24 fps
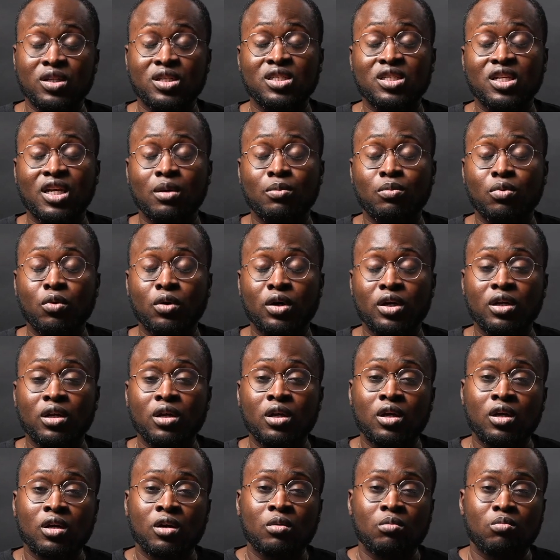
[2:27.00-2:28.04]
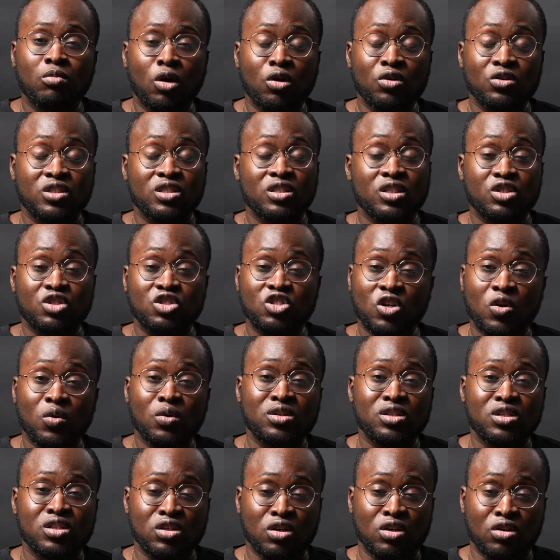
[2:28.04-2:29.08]
standpoint, most
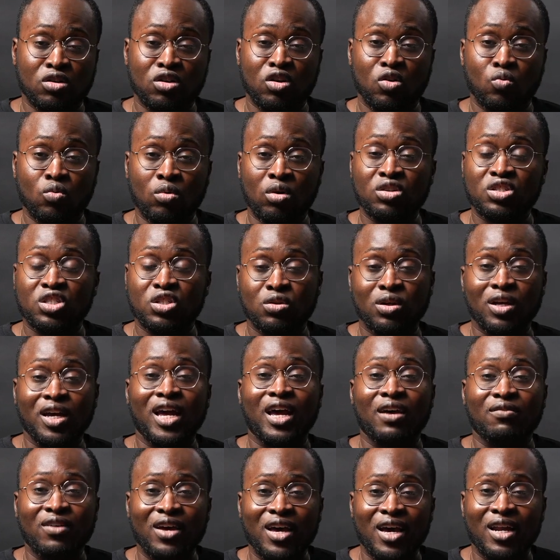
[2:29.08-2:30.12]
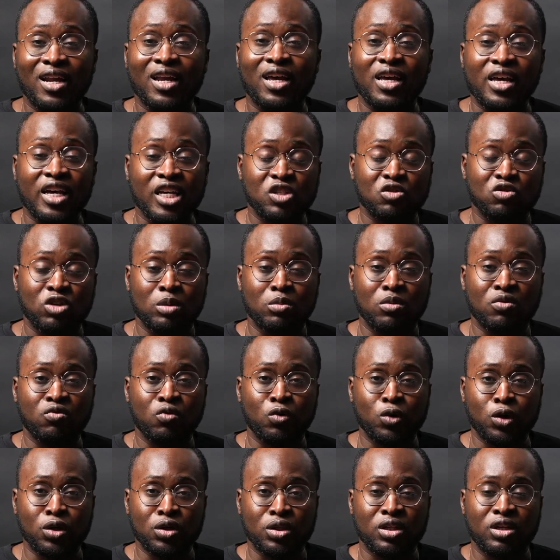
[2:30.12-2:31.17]
insurances are gonna want you to have had an X-ray
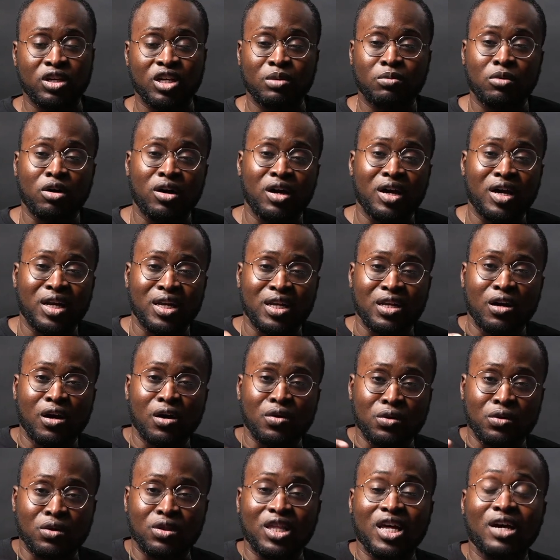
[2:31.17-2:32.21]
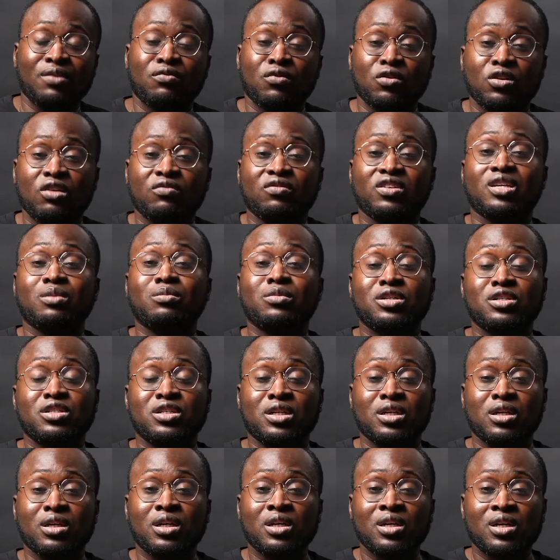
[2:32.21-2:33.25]
before you think about any other level of
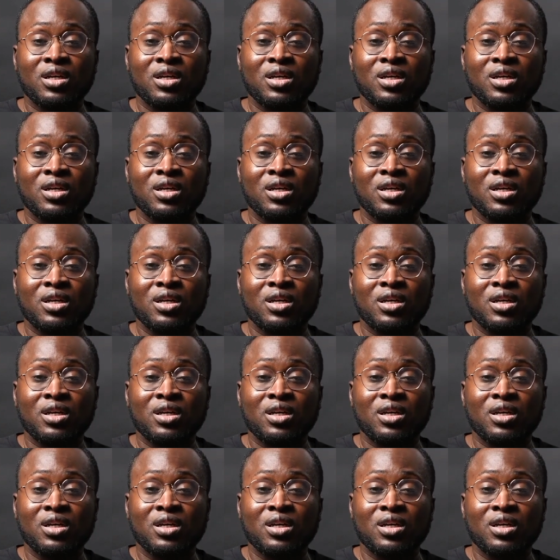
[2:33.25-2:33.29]
imaging,